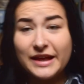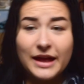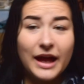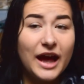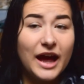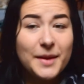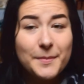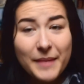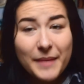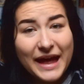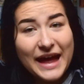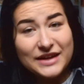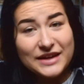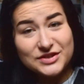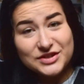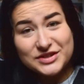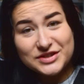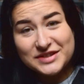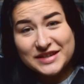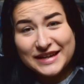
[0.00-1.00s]
I
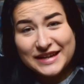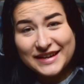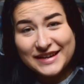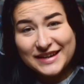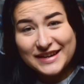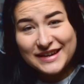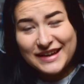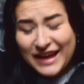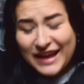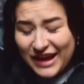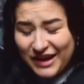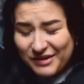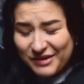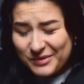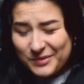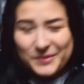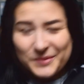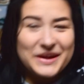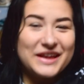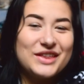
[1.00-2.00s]
matched
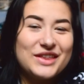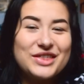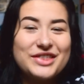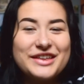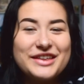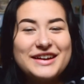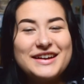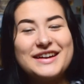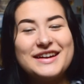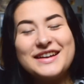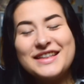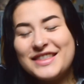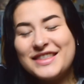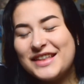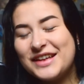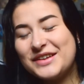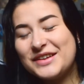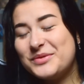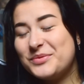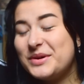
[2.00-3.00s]
with
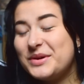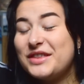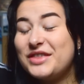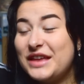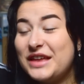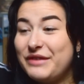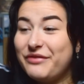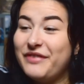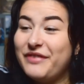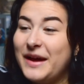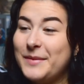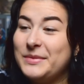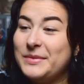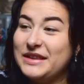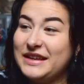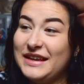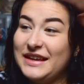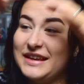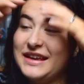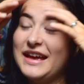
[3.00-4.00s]
a
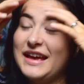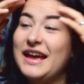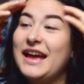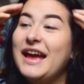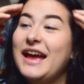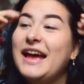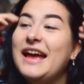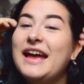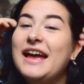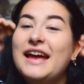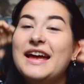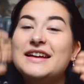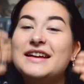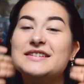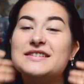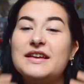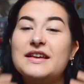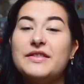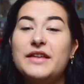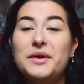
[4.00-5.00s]
family,
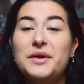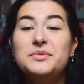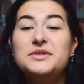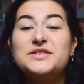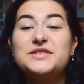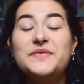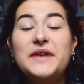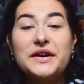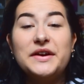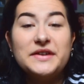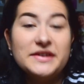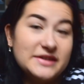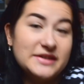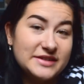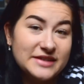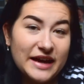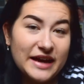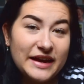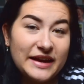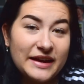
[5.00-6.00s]
and that was very
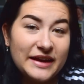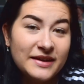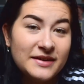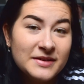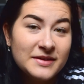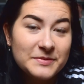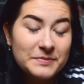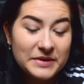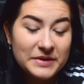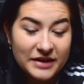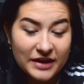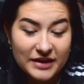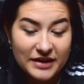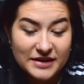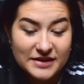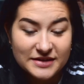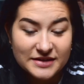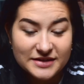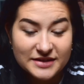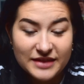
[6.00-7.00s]
exciting
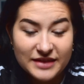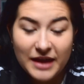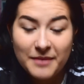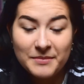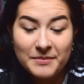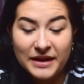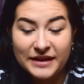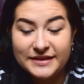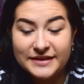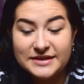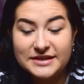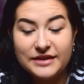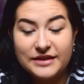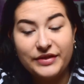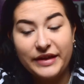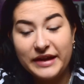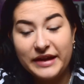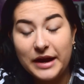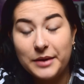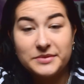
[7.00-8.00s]
because that meant
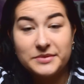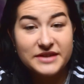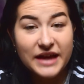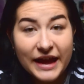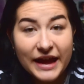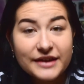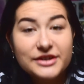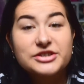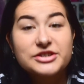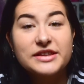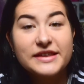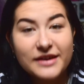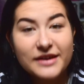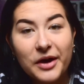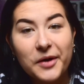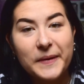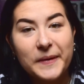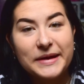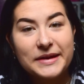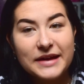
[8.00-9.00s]
that I was actually
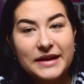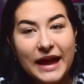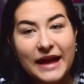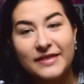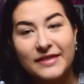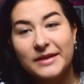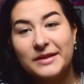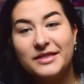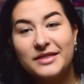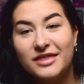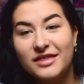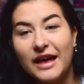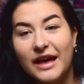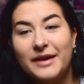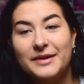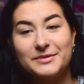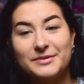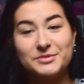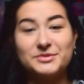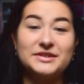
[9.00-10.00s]
going and
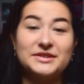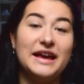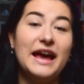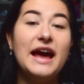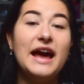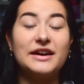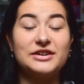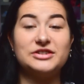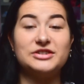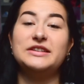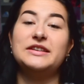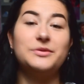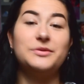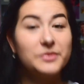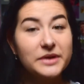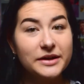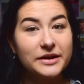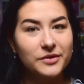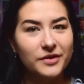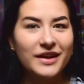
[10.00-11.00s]
that it was actually
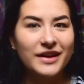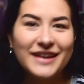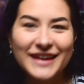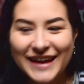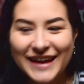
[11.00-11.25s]
real.